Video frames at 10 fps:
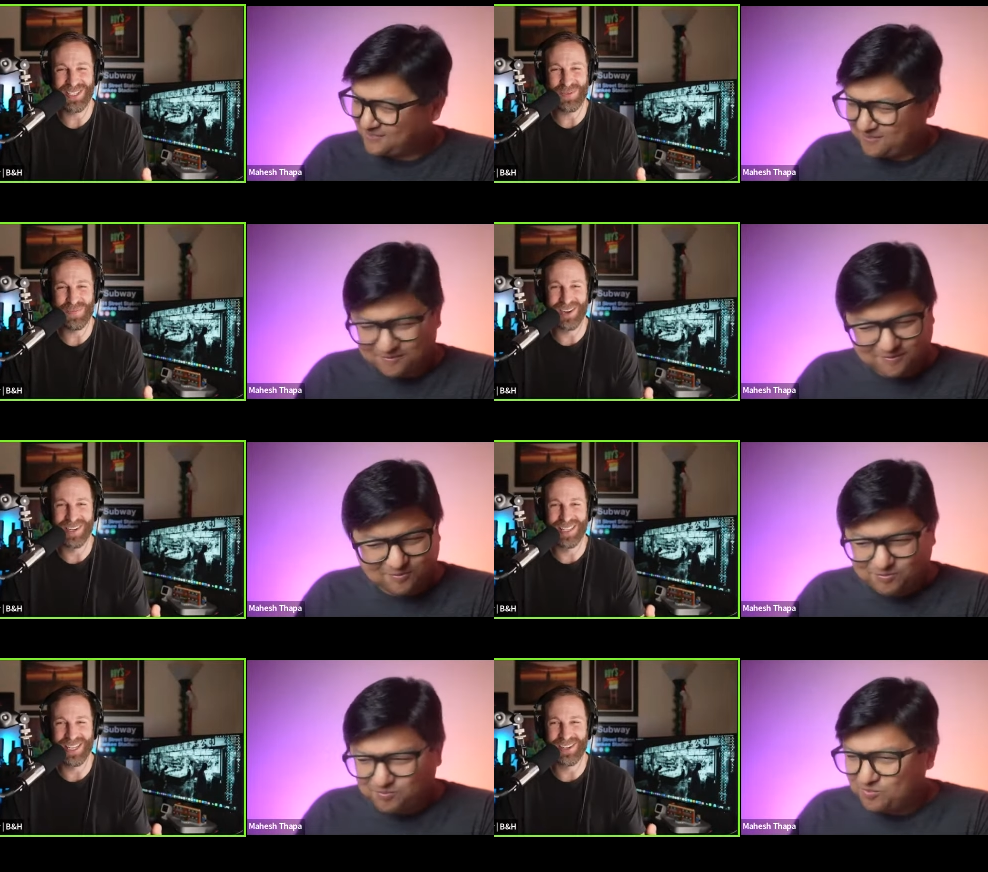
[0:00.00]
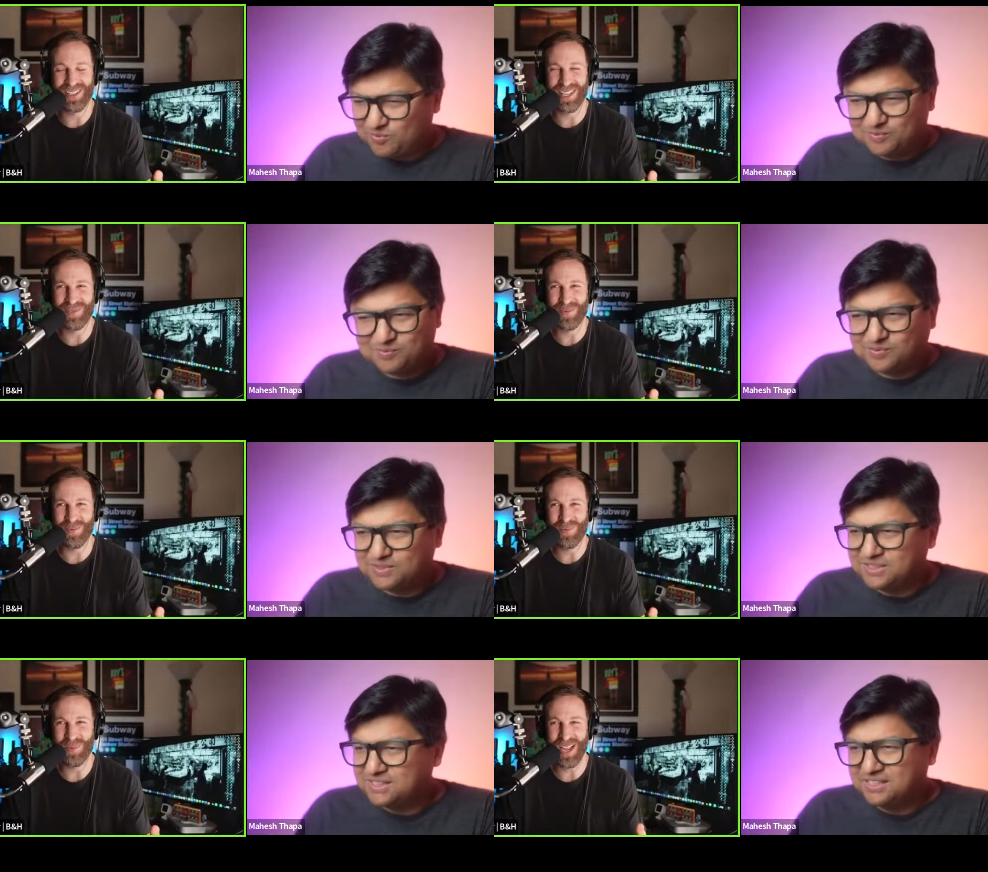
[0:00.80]
Speaker 1: inspiring and then you're like
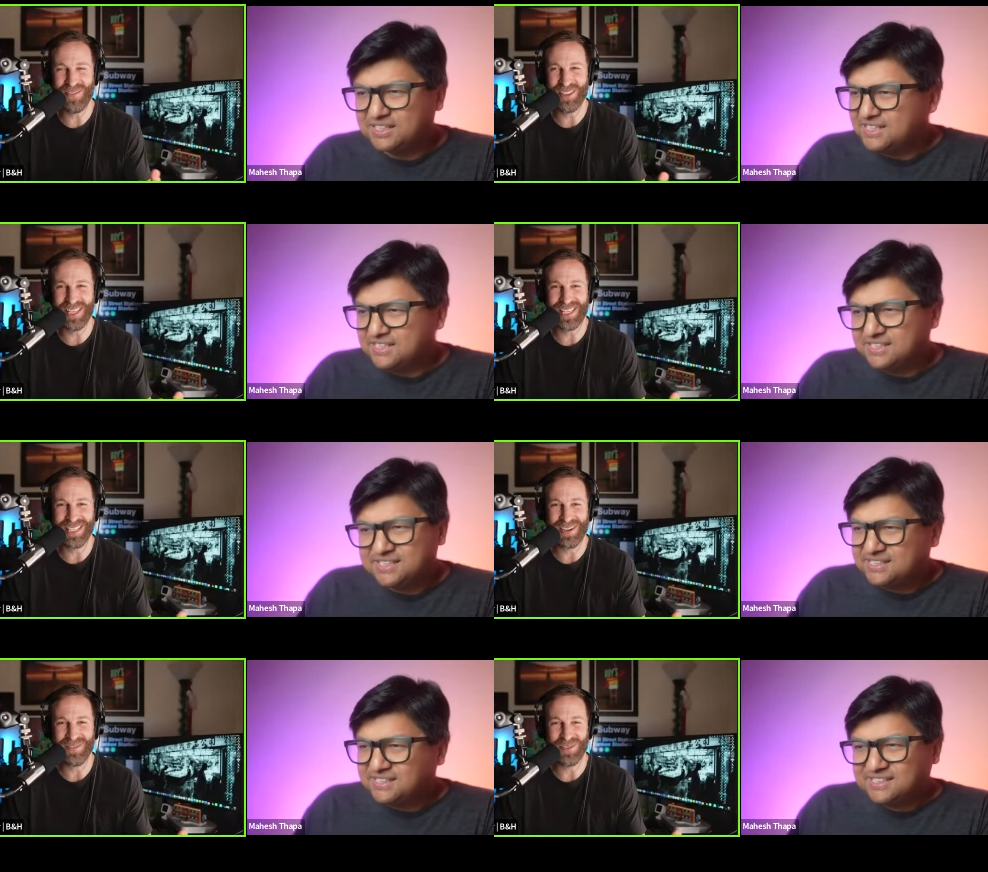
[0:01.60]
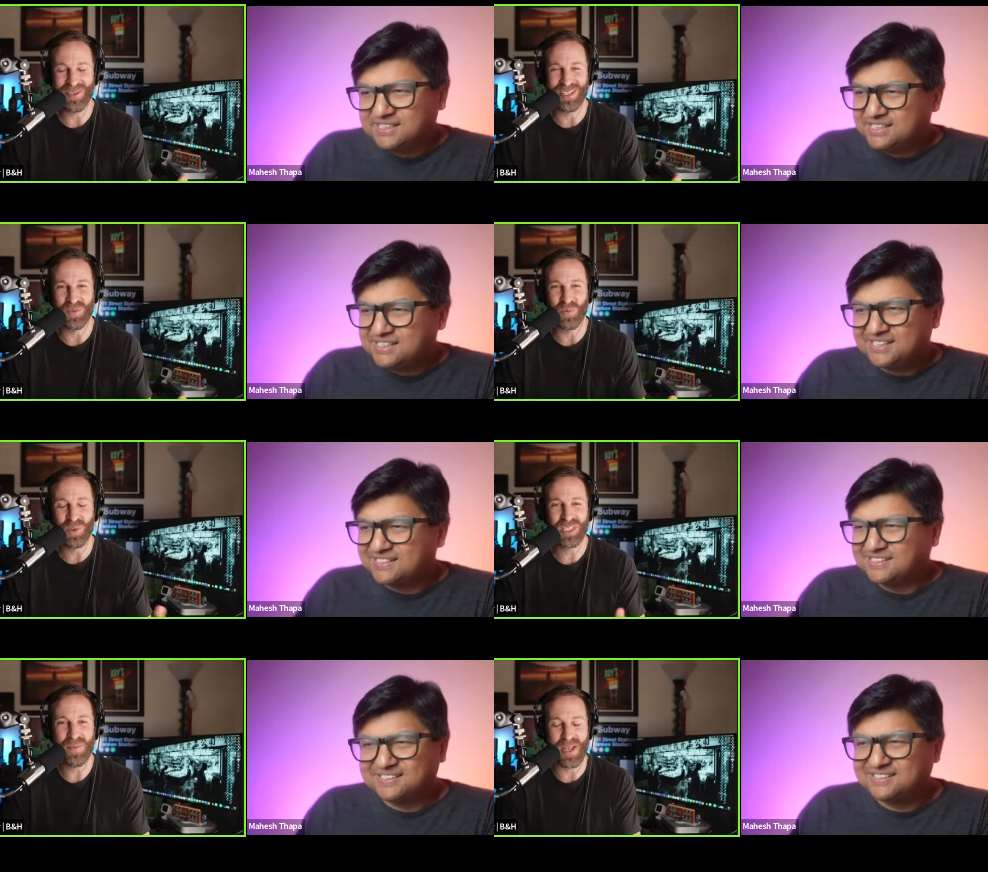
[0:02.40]
well everything's out of focus
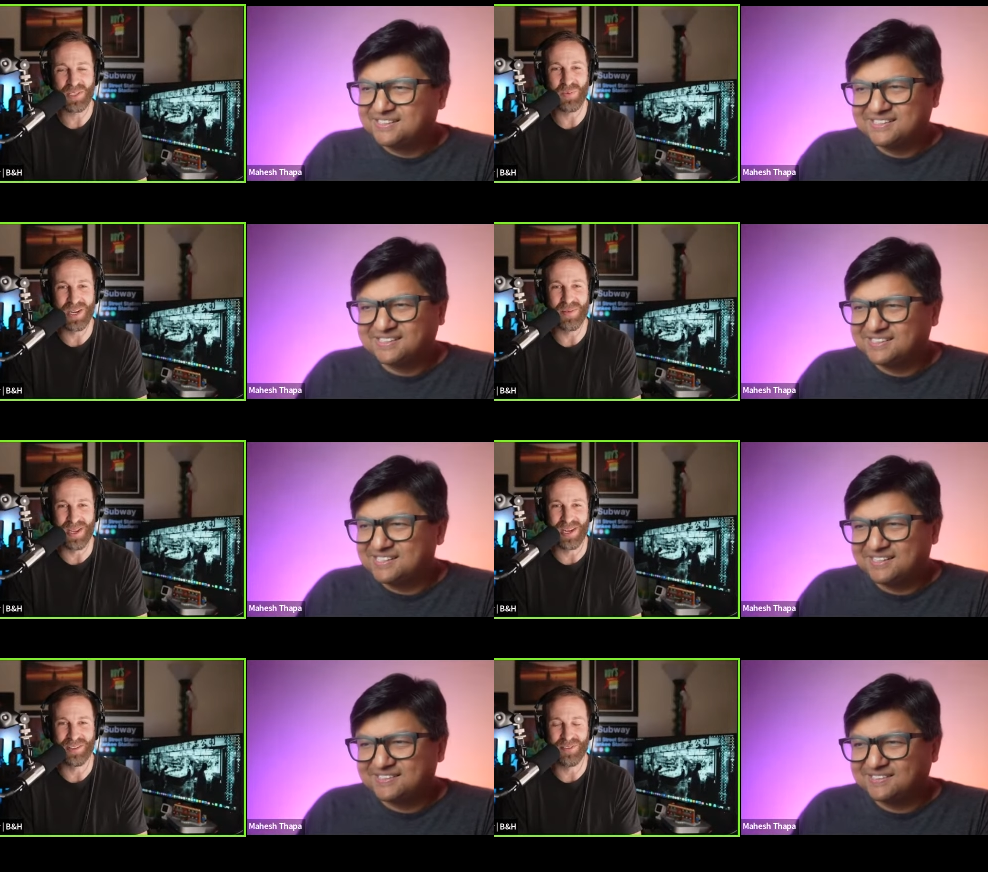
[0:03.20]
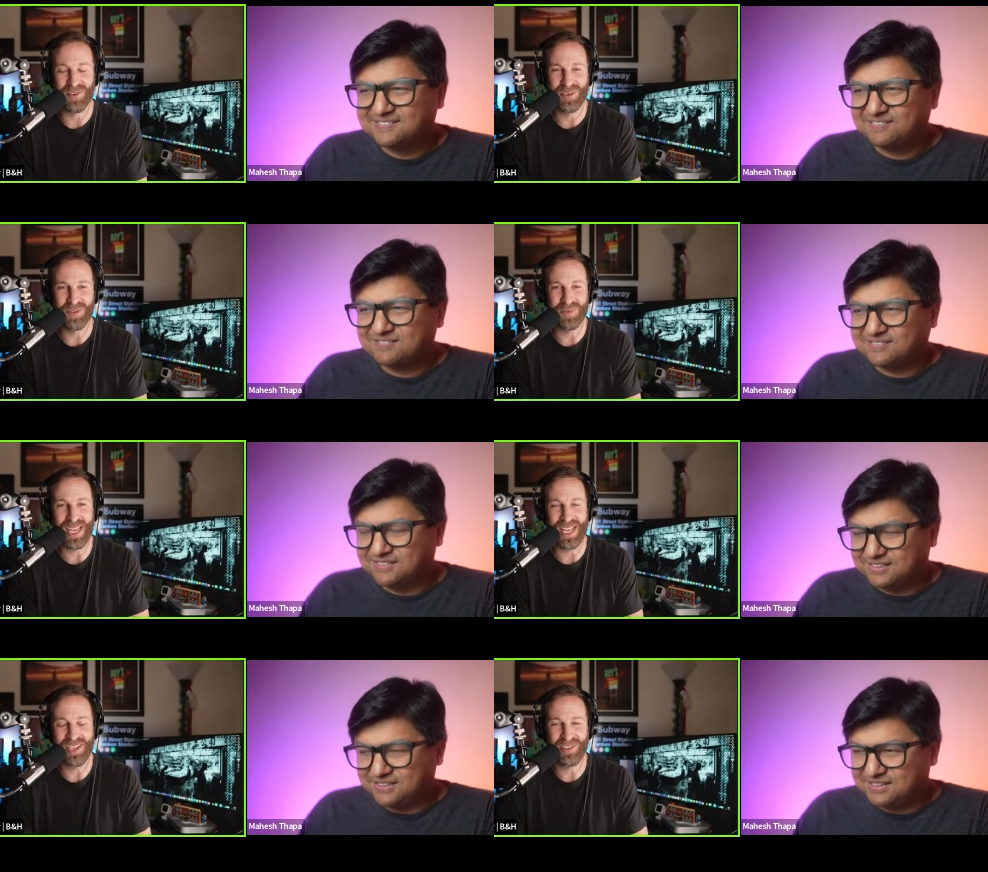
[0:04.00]
what's the best way to manually focus
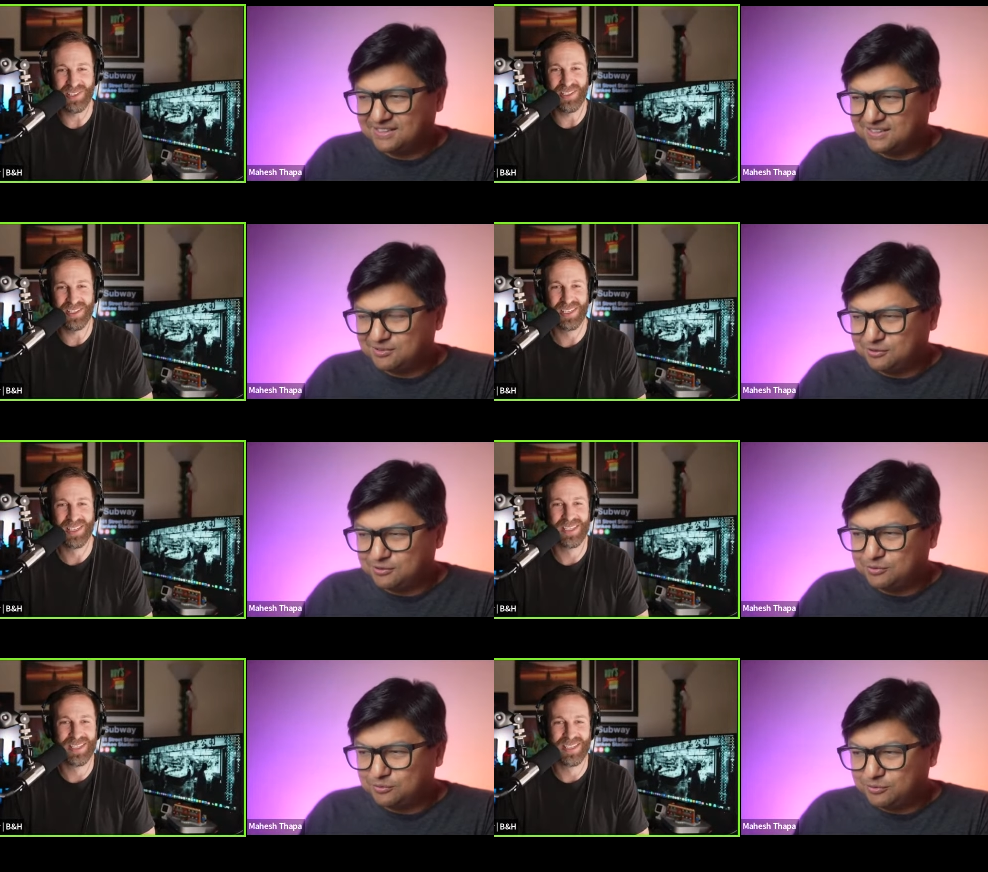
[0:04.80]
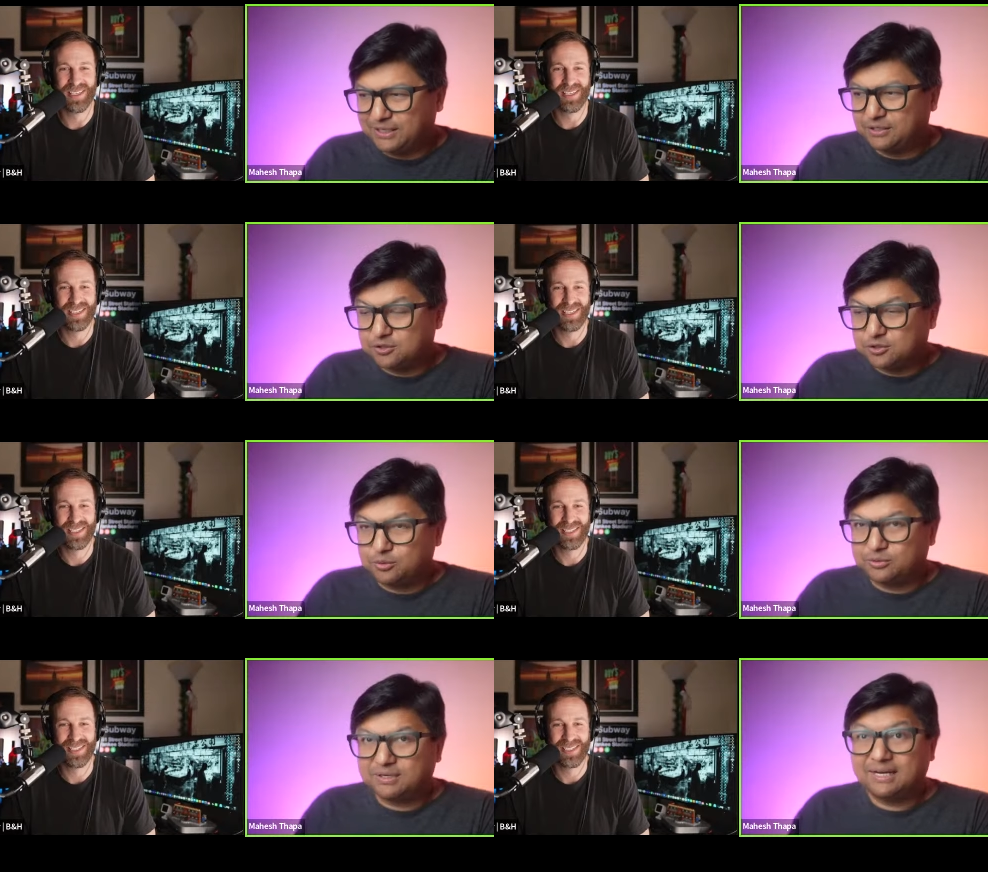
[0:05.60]
with accuracy
Speaker 2: right
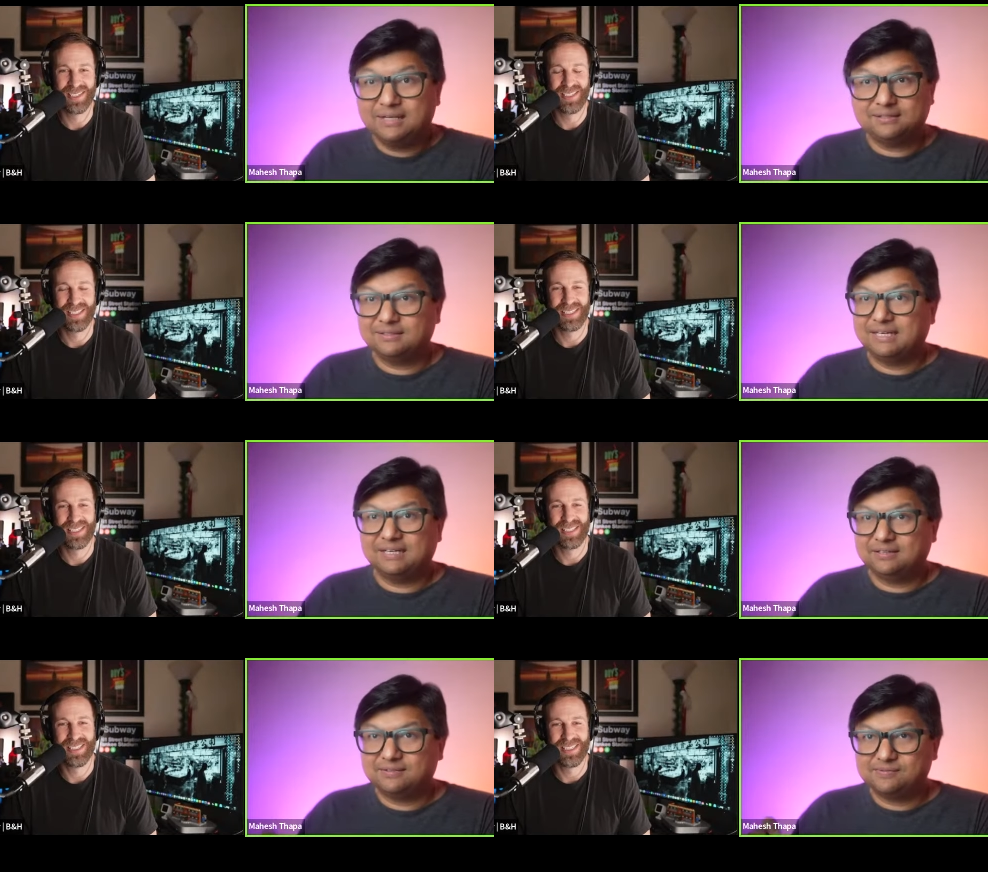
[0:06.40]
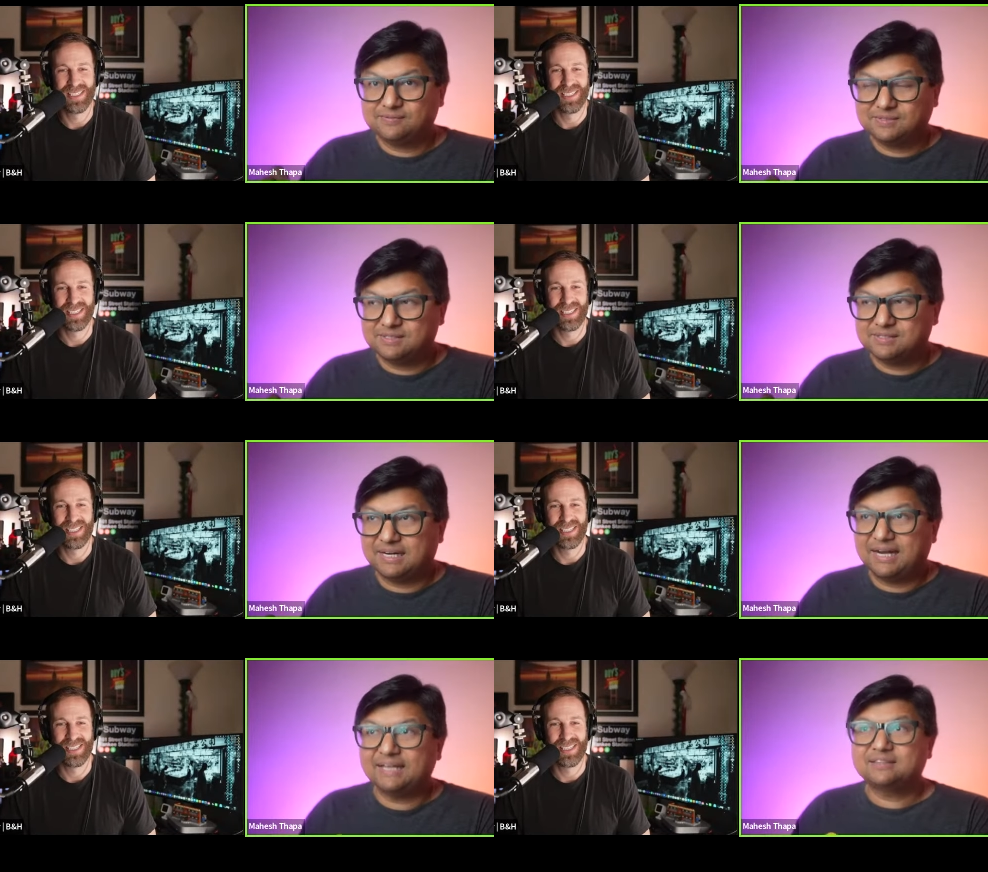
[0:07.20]
so i
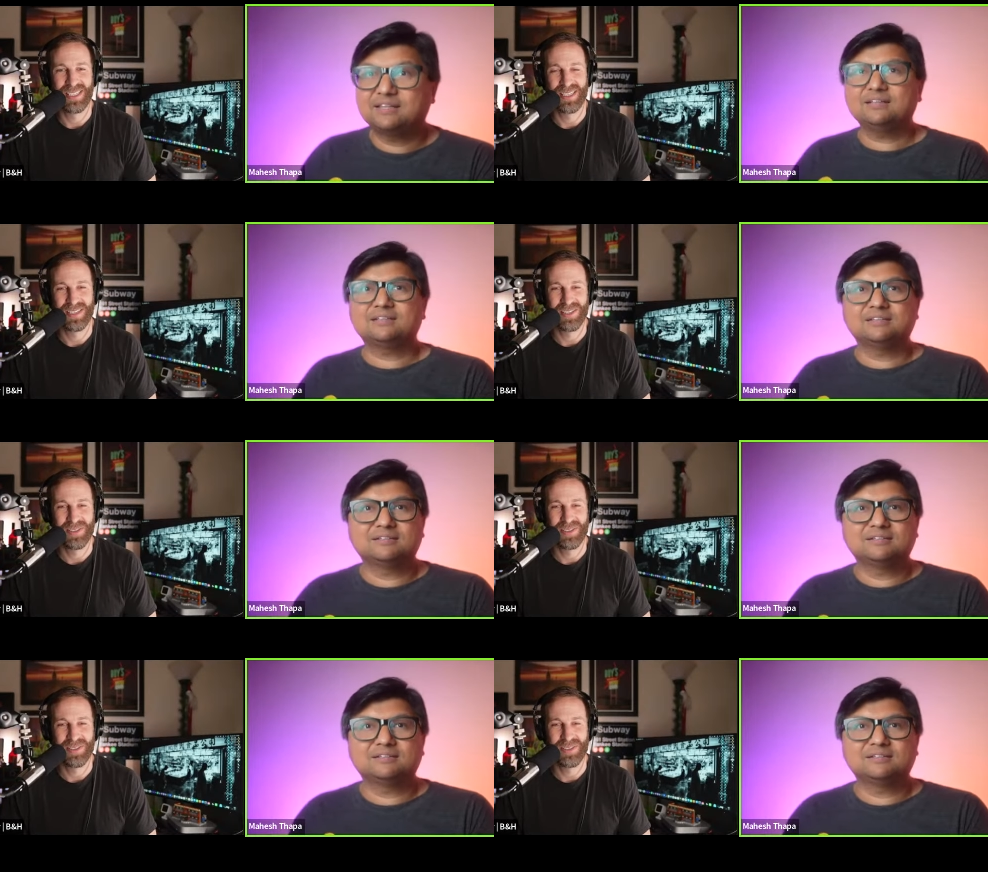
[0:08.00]
i thought